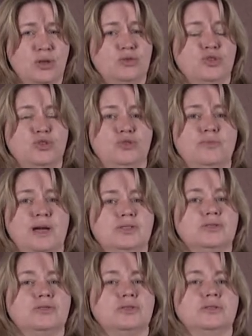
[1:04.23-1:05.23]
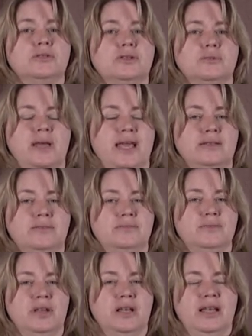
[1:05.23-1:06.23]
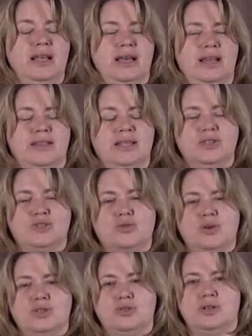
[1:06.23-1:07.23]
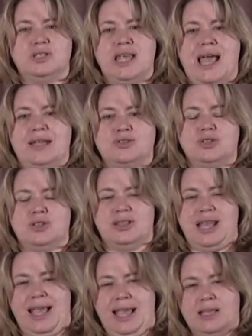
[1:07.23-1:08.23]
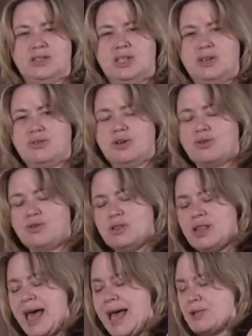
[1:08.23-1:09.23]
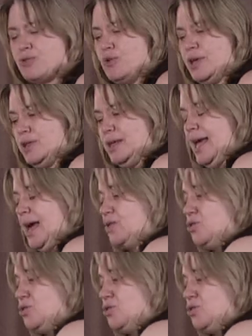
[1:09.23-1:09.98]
those two muscles a little bit. Then it's going to attach to the anterior and lateral iliac